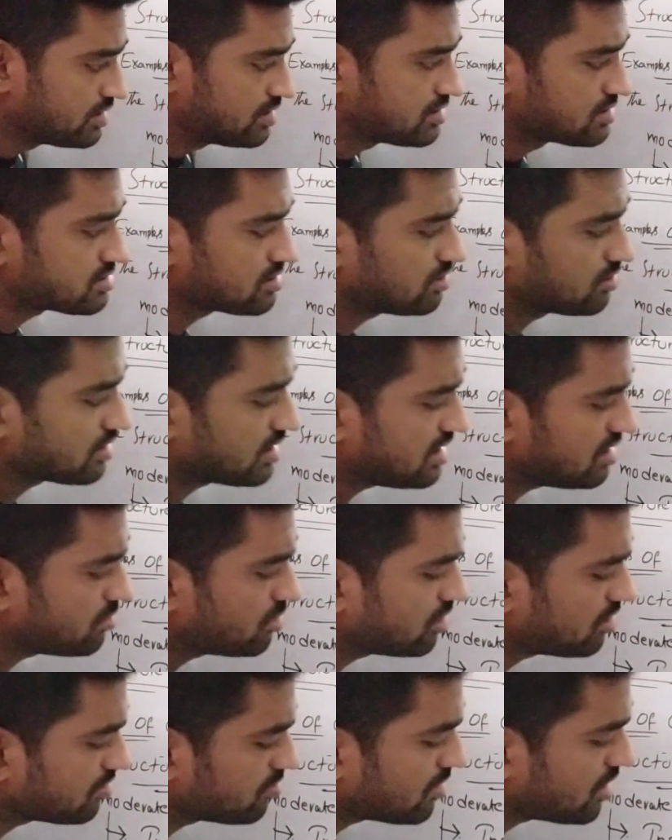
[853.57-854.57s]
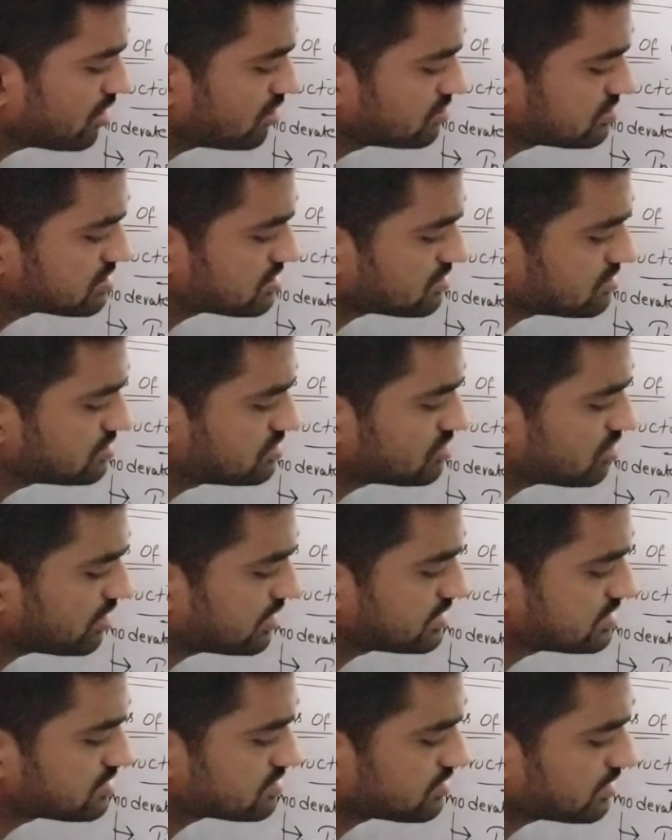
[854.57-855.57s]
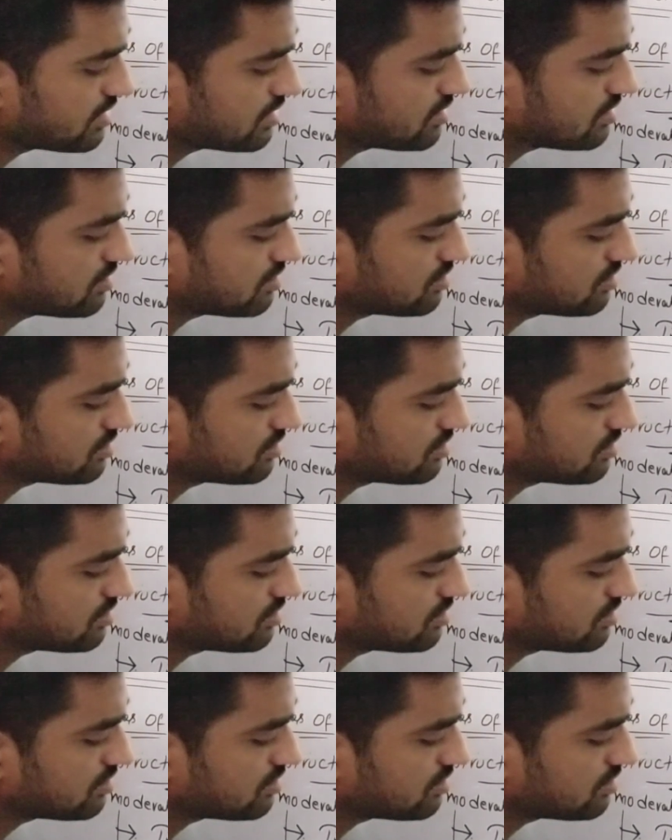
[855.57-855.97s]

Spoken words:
So keyboard, mouse, joystick,